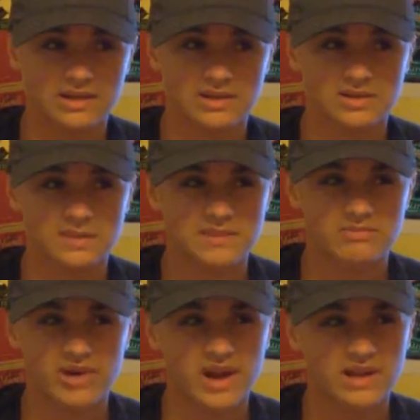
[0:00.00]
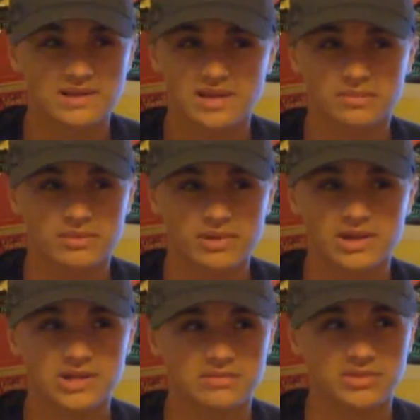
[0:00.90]
there's been brand
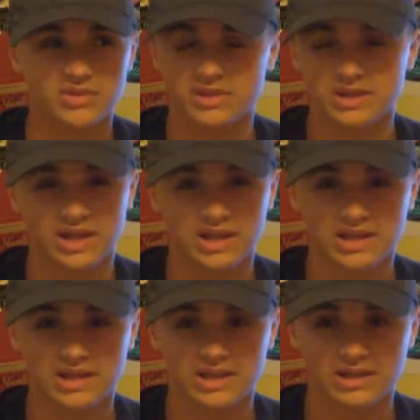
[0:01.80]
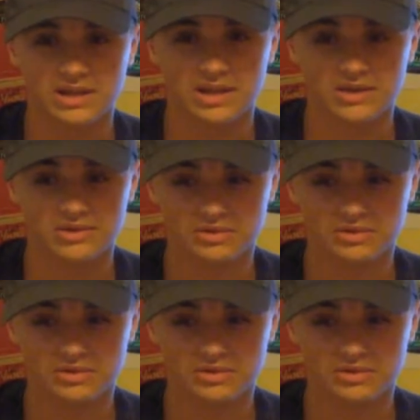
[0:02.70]
separation between Nike and Air